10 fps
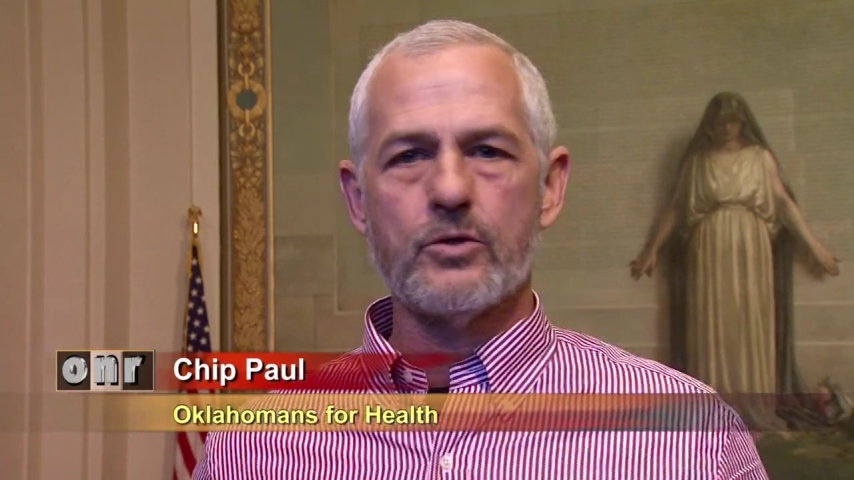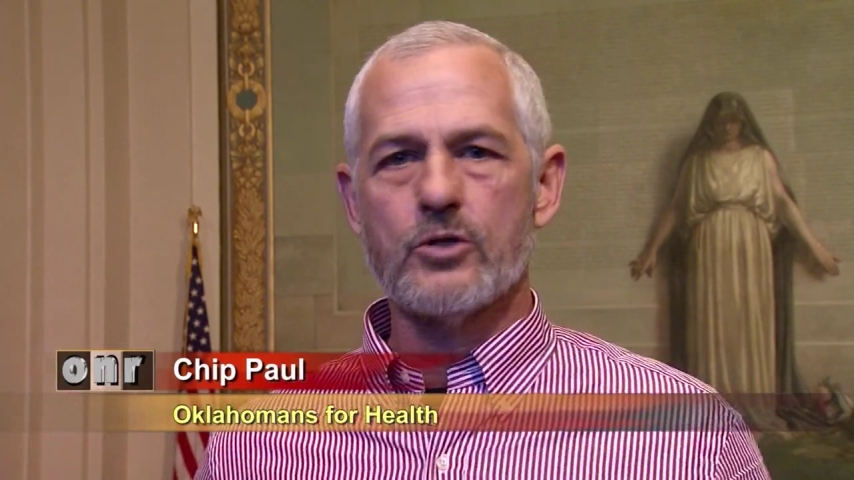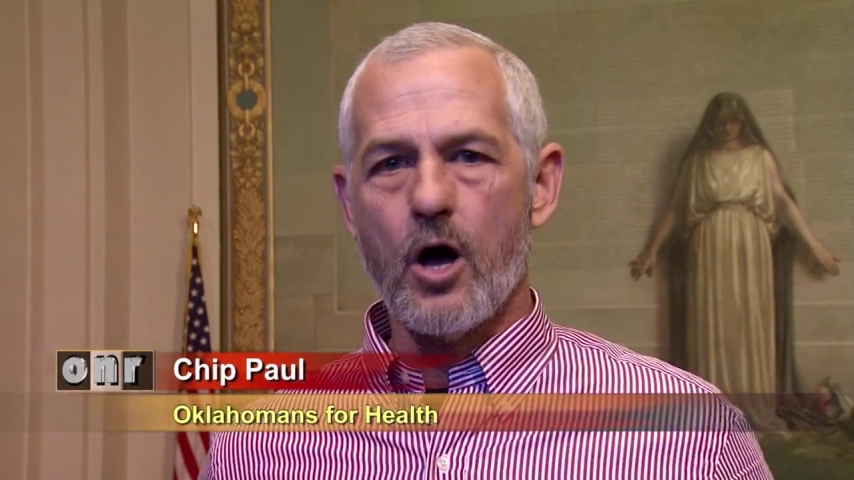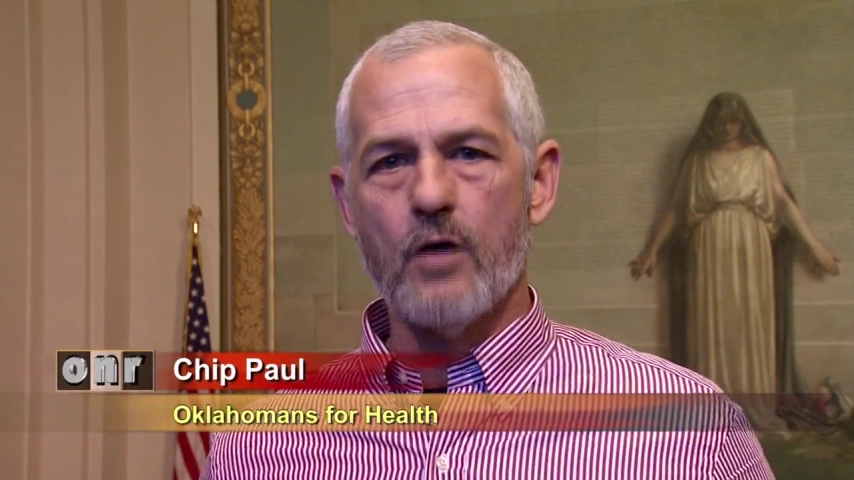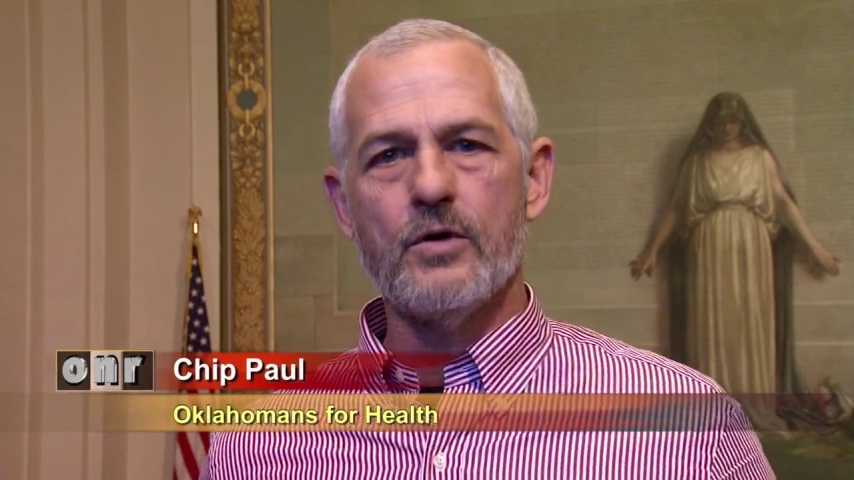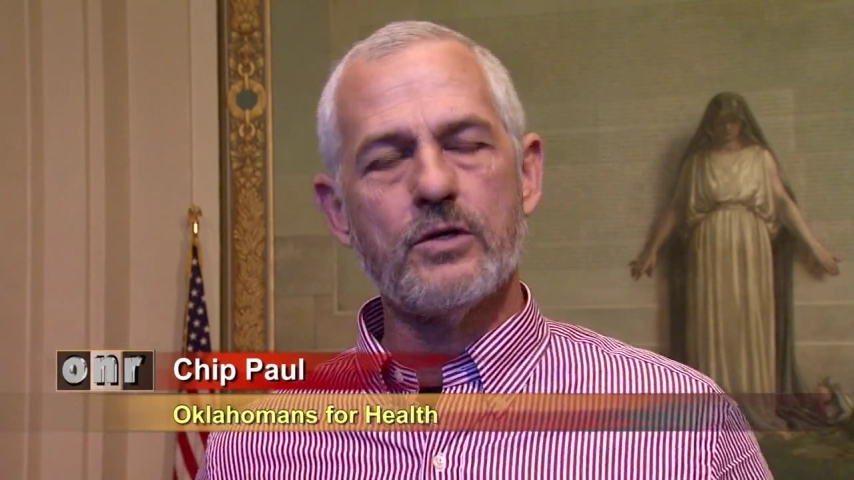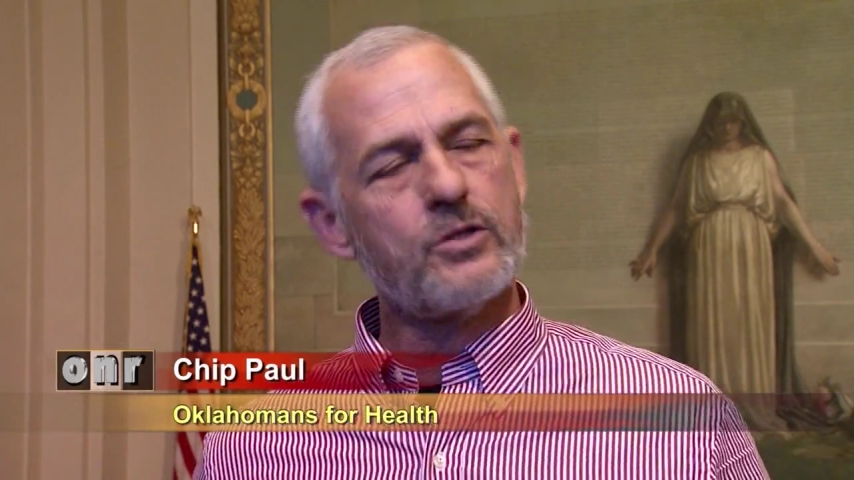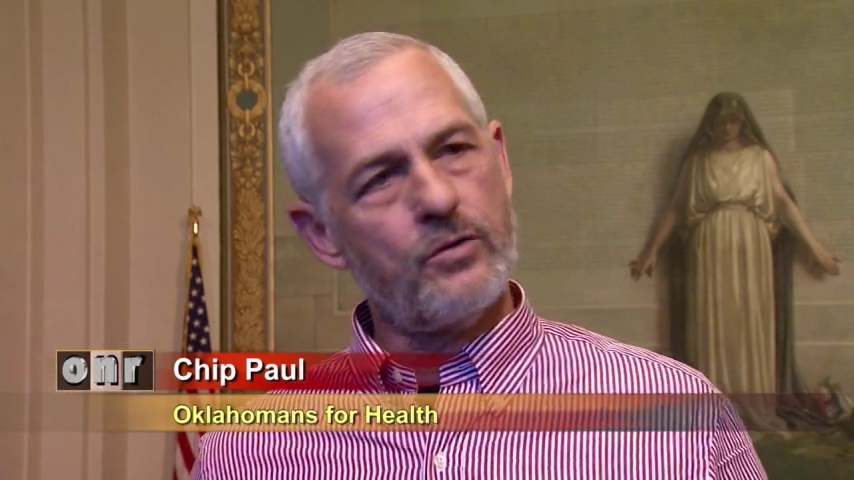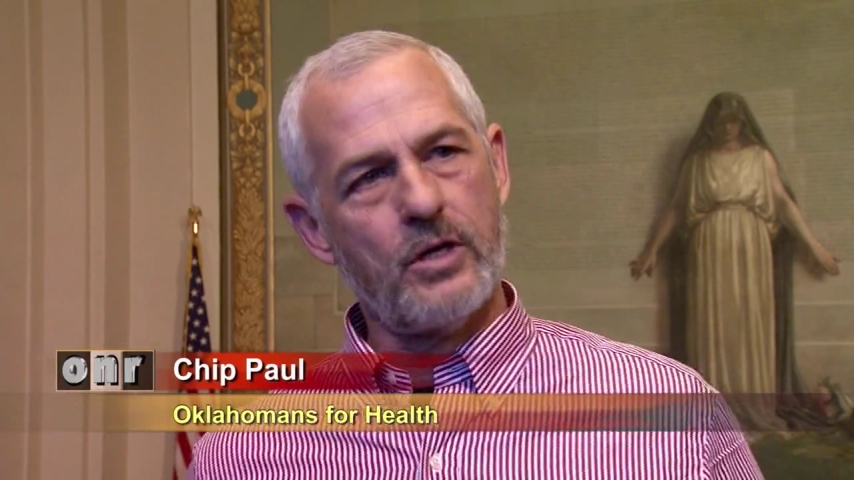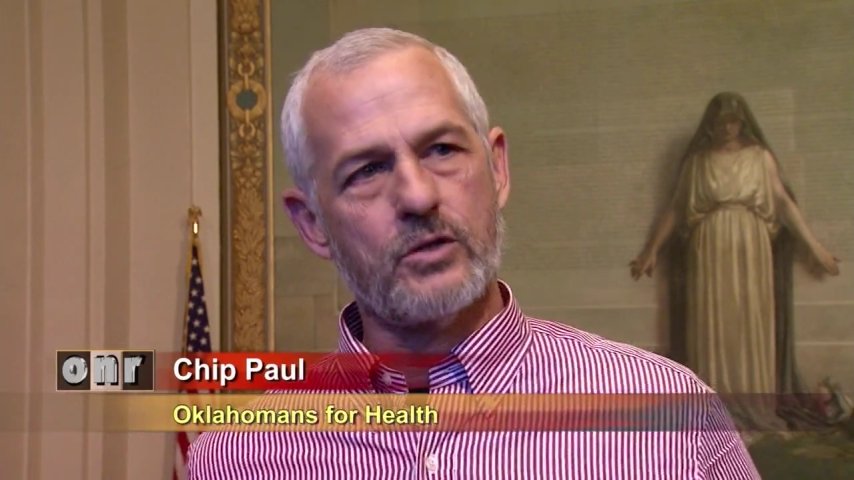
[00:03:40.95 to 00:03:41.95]
solvents
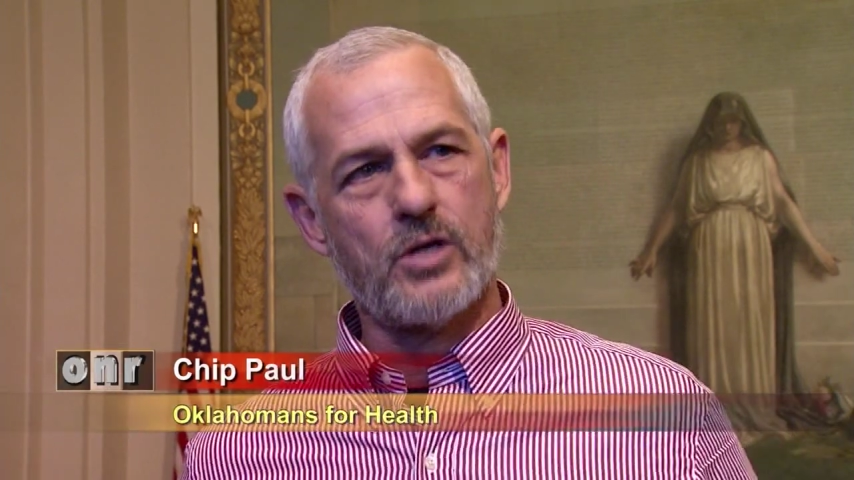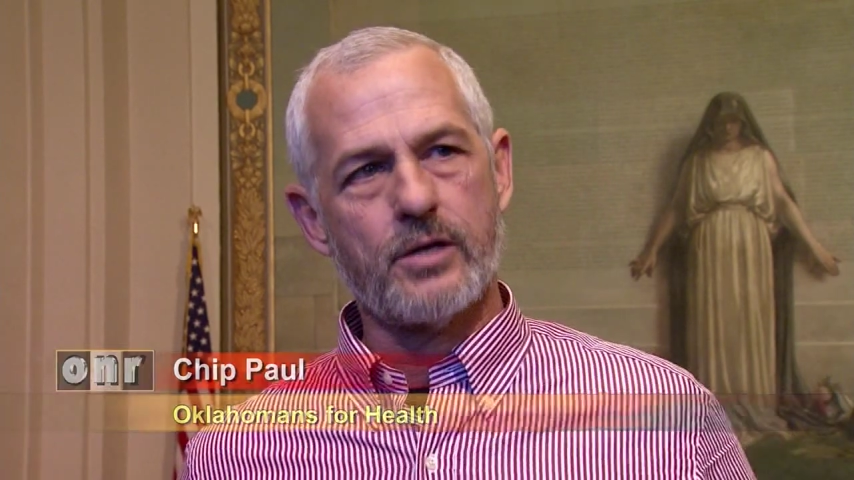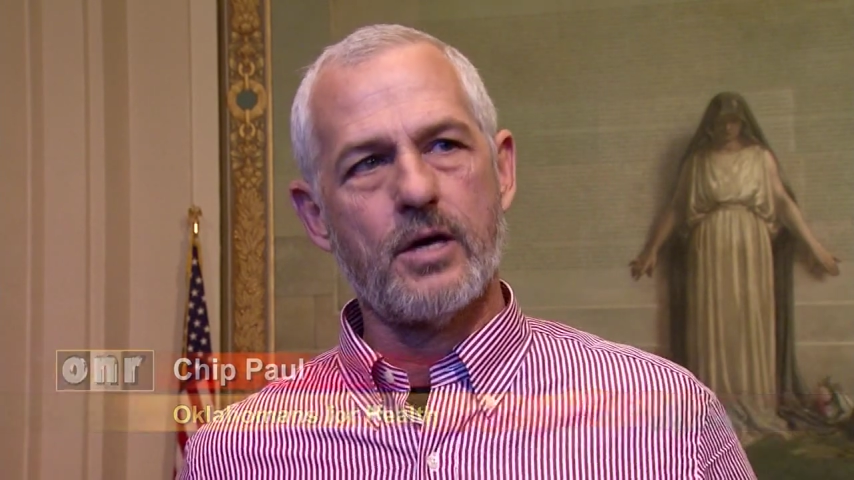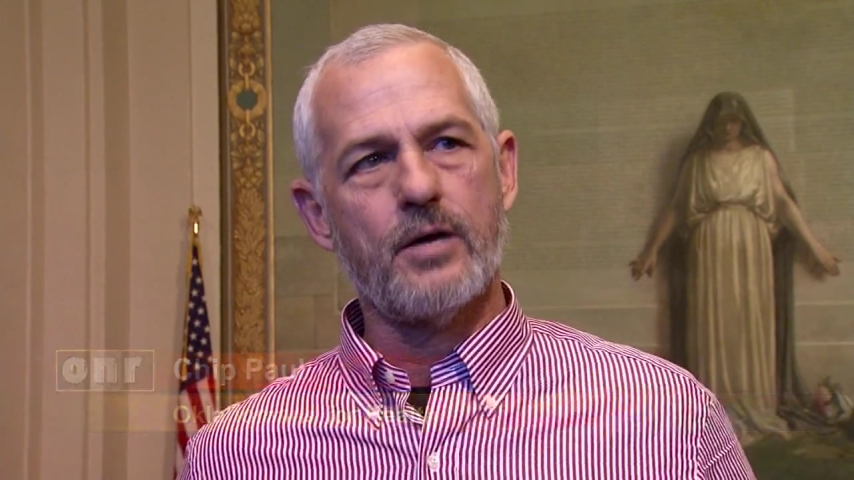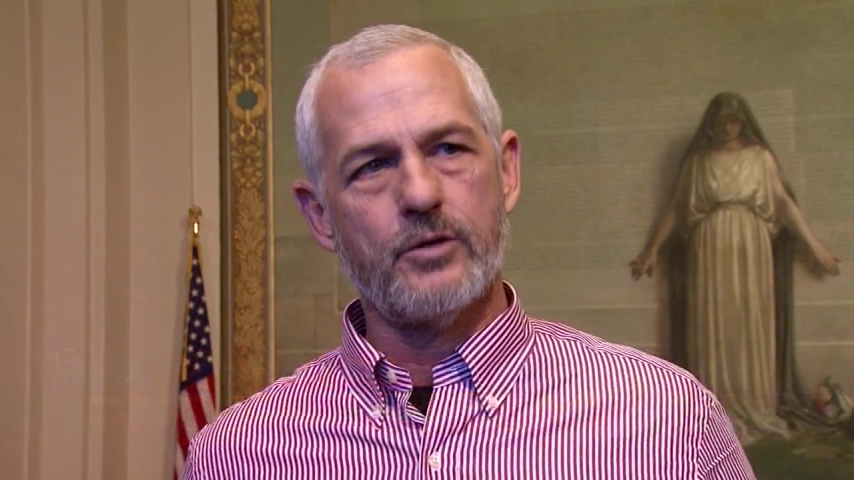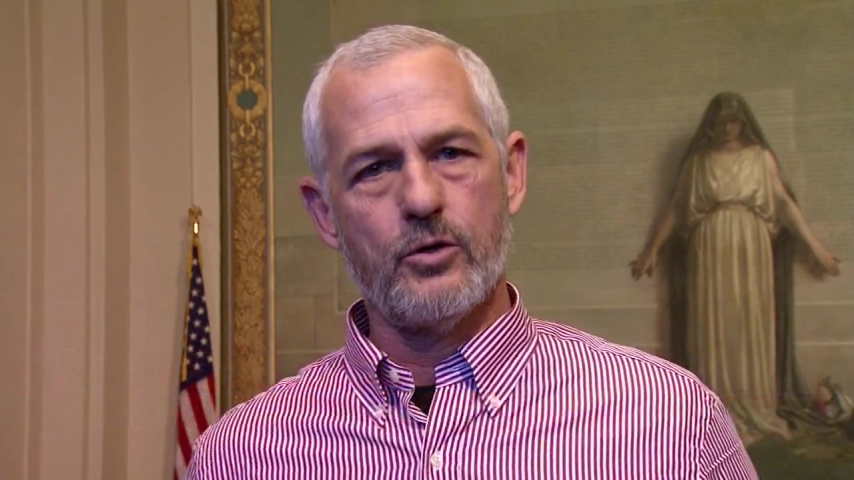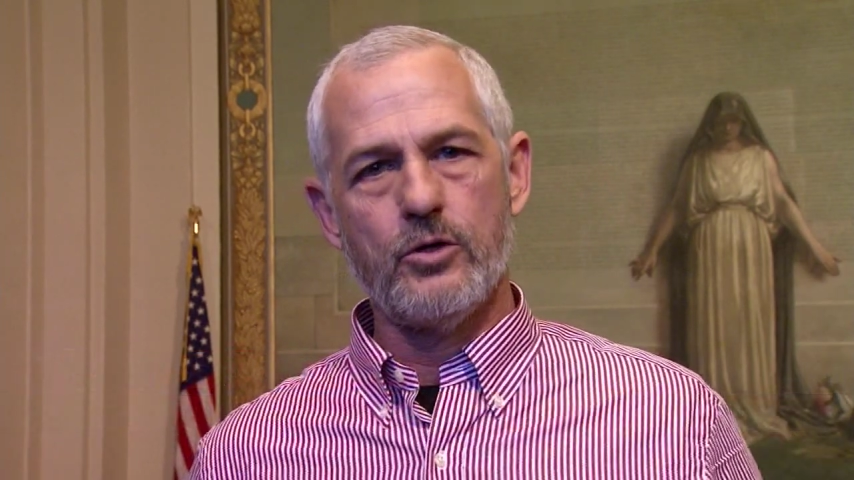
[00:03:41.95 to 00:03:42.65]
and things like that that are